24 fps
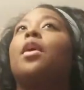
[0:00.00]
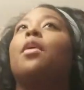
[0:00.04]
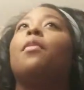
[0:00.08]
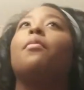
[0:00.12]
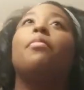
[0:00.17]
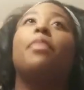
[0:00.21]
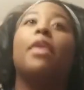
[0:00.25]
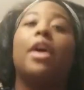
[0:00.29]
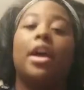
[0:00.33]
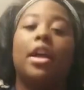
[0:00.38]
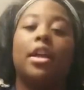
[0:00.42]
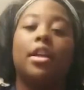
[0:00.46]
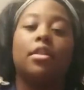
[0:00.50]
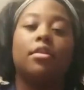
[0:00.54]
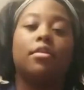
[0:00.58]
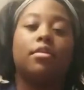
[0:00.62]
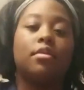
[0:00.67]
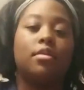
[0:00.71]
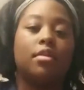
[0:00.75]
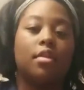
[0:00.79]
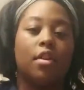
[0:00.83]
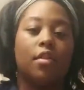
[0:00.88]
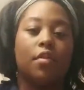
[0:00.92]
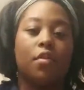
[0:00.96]
But
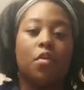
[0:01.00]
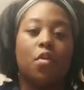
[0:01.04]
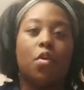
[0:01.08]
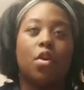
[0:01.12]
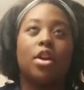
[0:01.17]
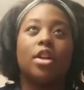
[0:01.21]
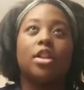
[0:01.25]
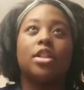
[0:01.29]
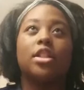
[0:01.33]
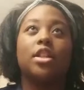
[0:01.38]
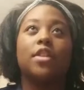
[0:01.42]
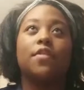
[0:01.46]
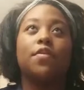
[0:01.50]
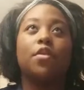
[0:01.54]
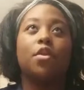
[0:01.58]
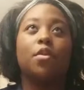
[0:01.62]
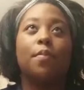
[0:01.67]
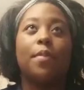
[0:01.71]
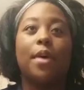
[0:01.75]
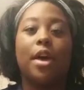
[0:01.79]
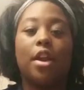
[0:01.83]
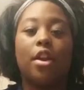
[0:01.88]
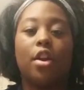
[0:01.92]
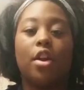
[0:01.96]
of course, if you're
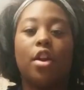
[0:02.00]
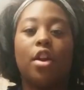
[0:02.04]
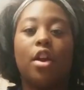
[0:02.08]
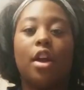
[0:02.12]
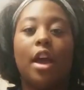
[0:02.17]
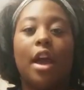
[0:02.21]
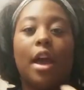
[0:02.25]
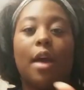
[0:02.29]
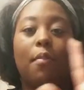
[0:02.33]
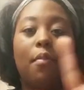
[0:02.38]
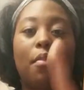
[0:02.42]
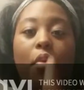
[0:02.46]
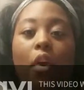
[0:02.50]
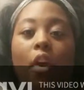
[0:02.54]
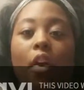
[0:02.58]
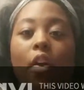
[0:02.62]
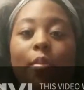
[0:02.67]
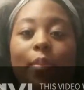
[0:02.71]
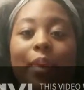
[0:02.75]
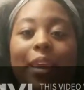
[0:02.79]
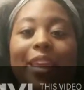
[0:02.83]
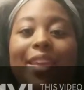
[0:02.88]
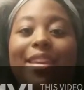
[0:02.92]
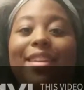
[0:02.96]
better at
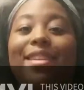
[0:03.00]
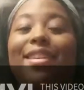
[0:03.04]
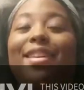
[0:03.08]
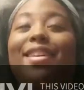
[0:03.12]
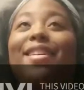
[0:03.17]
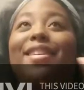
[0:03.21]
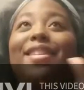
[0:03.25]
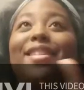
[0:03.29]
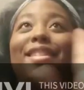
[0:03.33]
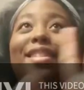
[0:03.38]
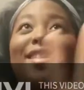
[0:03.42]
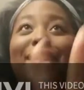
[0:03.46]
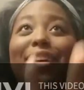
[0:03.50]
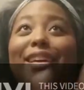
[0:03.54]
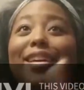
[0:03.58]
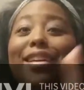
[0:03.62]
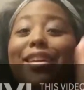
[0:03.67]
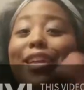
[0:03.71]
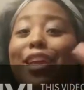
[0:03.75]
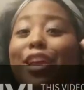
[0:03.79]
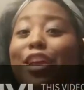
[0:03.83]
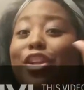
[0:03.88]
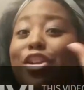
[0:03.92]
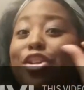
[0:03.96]
pomade, then
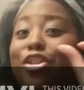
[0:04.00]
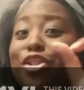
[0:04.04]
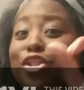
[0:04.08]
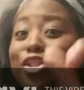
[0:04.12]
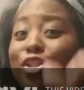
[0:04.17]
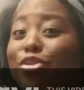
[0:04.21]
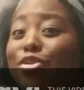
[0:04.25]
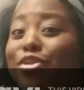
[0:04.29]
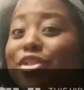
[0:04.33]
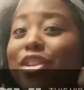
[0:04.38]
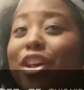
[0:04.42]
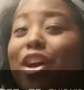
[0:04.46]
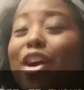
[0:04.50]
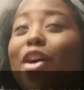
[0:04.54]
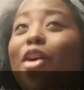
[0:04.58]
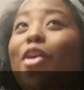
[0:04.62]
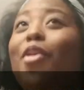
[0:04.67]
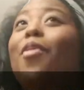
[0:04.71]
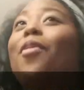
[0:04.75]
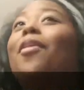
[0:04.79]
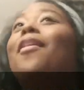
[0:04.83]
do so.